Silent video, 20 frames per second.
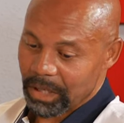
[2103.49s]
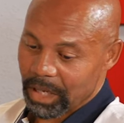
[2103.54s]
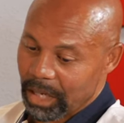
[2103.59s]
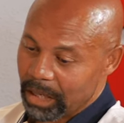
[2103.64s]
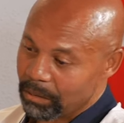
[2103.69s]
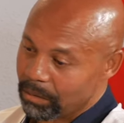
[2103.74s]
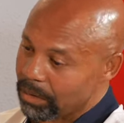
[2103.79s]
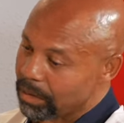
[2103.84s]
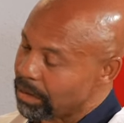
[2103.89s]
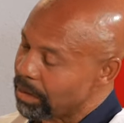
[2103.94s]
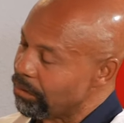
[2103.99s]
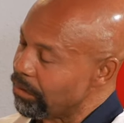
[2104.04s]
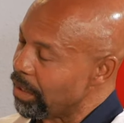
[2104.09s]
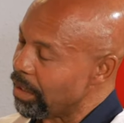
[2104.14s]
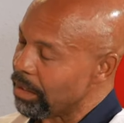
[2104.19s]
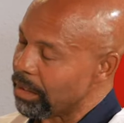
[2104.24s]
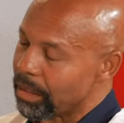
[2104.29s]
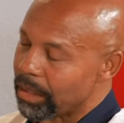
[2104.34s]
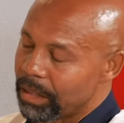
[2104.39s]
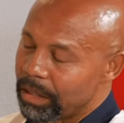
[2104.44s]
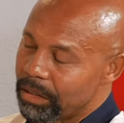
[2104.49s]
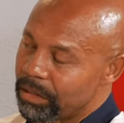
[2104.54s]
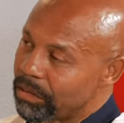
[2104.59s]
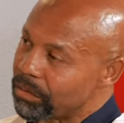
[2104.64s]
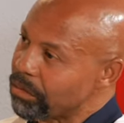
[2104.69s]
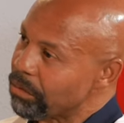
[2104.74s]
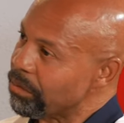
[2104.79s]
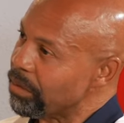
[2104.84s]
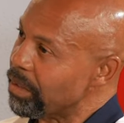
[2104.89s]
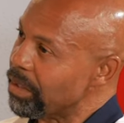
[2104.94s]
I wouldn't have had it any
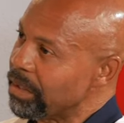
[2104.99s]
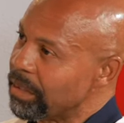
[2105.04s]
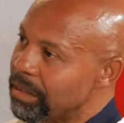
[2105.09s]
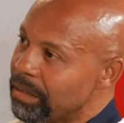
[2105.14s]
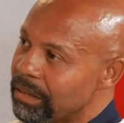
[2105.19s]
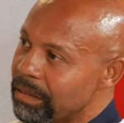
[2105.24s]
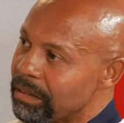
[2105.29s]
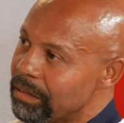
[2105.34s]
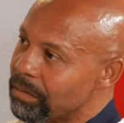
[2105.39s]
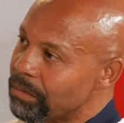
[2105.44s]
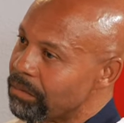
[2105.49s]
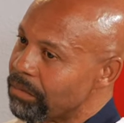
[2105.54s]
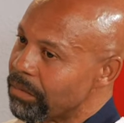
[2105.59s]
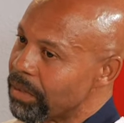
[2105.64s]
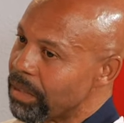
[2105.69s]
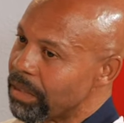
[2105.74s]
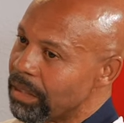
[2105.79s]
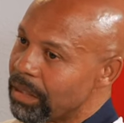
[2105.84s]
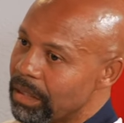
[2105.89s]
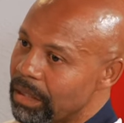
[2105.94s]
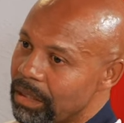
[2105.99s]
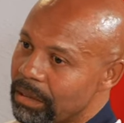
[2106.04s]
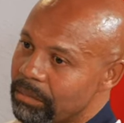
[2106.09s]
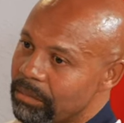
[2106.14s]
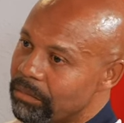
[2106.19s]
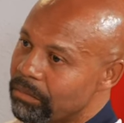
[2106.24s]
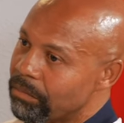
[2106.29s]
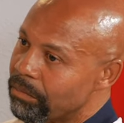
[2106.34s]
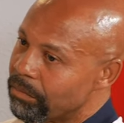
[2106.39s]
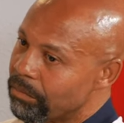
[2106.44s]
other way. We,
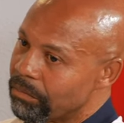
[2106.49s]
um,